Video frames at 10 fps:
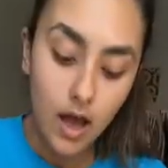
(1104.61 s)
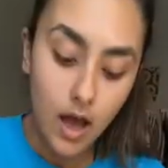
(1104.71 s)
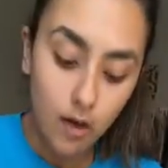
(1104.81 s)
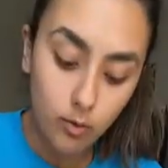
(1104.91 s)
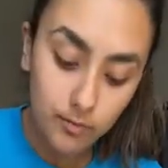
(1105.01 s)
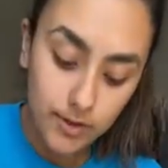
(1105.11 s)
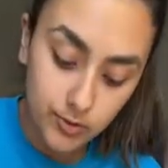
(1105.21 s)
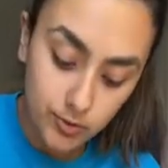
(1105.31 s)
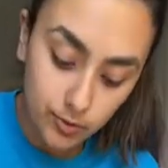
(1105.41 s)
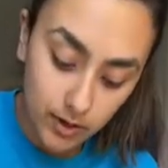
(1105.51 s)
I will be
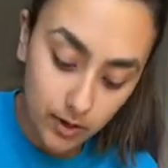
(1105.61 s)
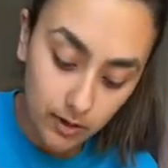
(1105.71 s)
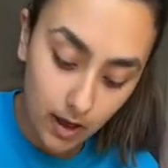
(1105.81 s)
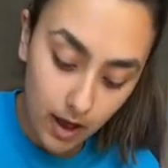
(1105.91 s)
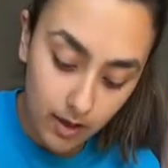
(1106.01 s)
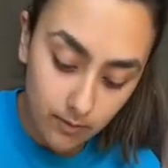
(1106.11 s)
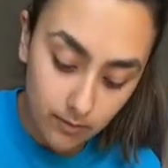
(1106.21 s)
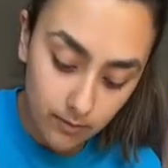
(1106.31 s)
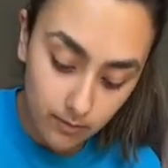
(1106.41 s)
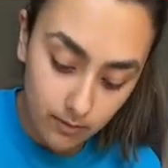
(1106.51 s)
doing a
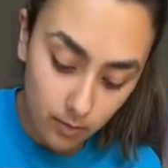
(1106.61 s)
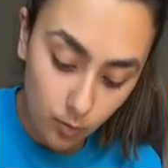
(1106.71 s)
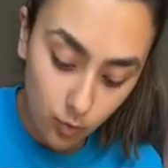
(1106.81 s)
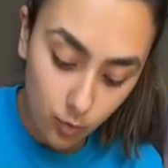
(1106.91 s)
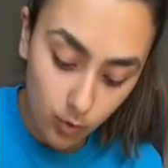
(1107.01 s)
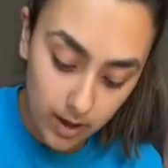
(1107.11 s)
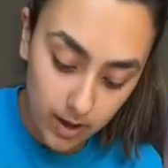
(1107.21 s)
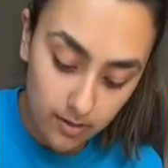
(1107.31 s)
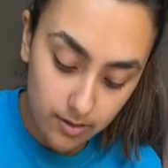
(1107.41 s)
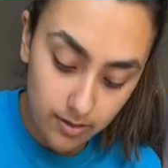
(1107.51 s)
live
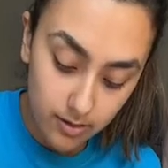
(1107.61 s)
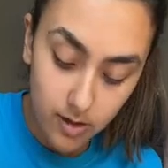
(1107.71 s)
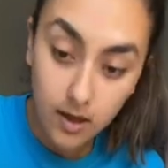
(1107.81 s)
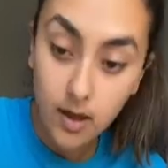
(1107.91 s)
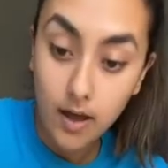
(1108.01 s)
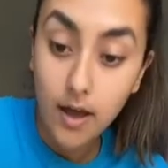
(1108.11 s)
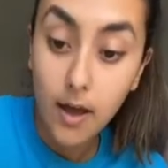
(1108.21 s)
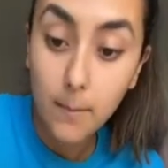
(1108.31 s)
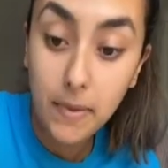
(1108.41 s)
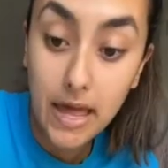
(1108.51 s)
with
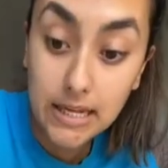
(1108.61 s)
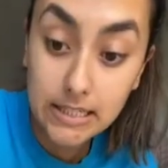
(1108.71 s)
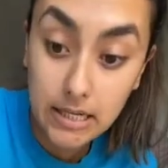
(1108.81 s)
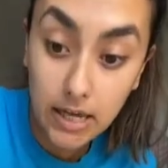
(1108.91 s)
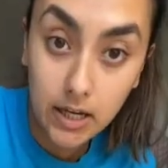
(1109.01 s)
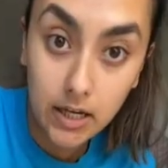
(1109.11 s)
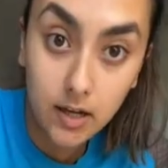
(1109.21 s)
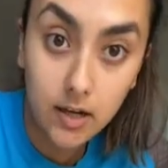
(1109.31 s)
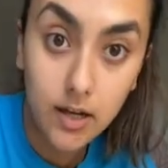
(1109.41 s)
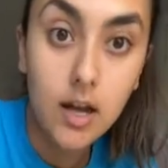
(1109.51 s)
a
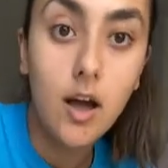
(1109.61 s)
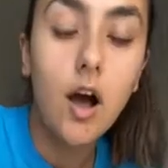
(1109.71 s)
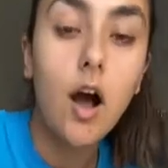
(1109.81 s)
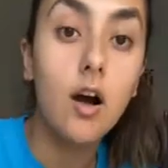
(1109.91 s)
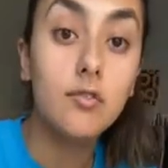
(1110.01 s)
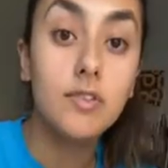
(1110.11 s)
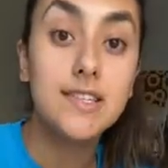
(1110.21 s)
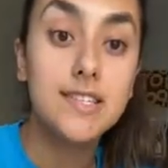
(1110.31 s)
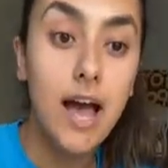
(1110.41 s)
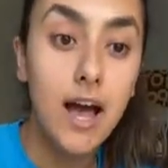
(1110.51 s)
painting of
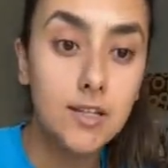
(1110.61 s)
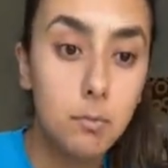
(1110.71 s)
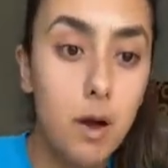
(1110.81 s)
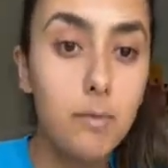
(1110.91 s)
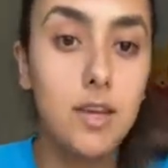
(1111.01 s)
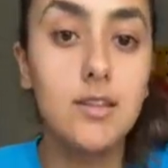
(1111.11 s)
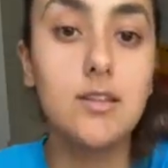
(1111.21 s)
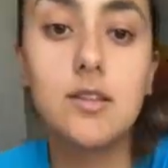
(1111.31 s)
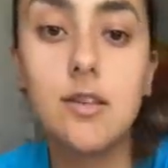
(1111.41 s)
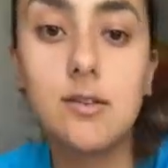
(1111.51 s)
stacked
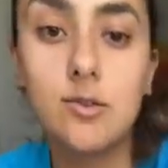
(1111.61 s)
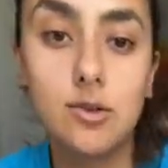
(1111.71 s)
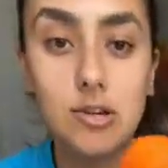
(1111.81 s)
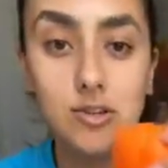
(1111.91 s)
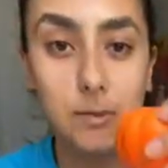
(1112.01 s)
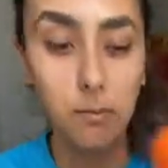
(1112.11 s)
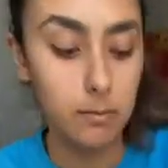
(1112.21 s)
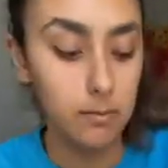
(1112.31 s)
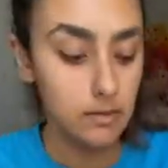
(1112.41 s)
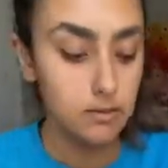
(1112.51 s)
pumpkins. So here's some
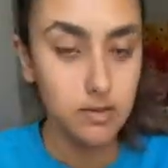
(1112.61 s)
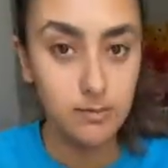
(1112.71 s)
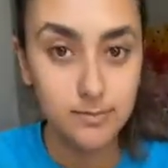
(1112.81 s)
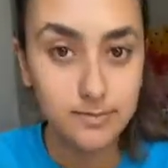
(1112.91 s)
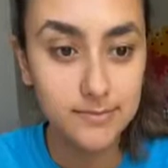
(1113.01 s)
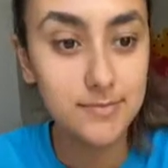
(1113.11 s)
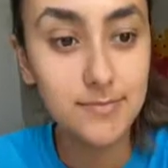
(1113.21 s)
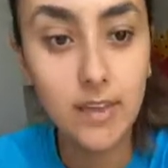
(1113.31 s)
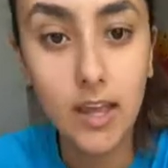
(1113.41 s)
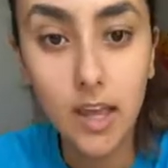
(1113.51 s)
pumpkins.
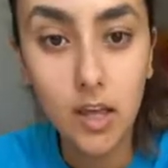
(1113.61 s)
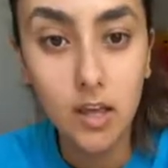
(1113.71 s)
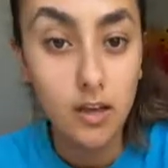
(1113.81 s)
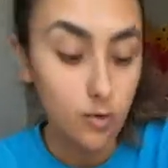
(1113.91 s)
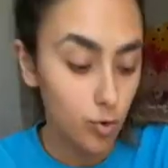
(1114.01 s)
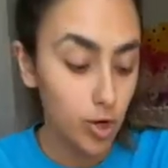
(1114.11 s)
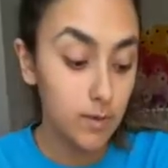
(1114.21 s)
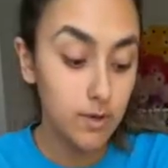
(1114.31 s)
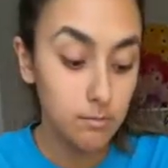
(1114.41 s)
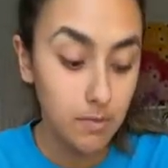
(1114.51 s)
We're going
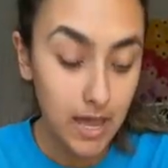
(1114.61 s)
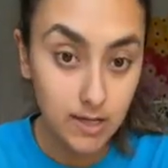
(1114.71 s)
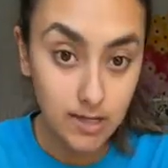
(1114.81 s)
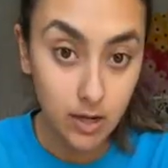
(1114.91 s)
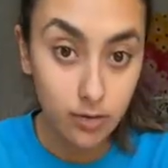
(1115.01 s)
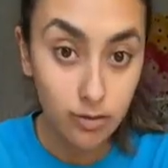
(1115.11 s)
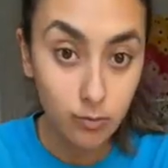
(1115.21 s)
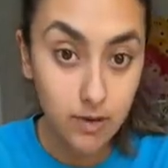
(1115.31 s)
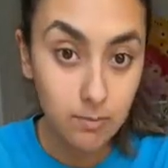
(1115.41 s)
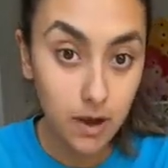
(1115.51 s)
to be painting
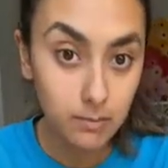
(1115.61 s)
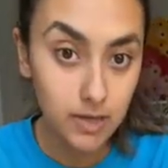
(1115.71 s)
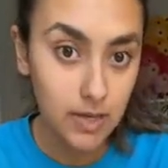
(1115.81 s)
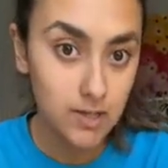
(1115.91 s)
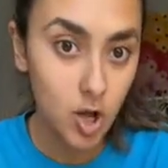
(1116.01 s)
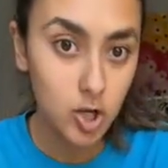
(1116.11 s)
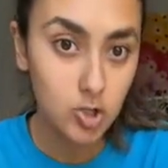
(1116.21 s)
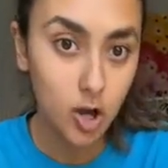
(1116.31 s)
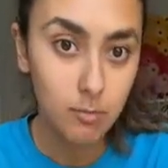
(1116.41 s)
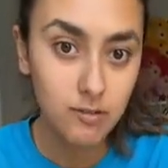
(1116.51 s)
3 pumpkins on
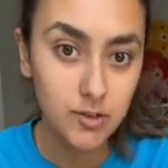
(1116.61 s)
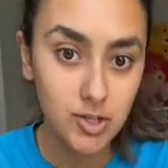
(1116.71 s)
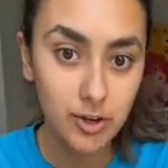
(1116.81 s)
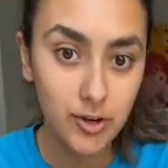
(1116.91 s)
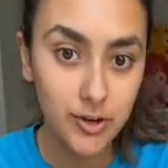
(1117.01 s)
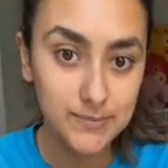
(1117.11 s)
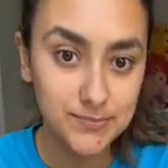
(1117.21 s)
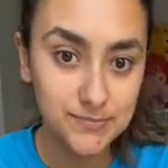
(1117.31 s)
top of each other.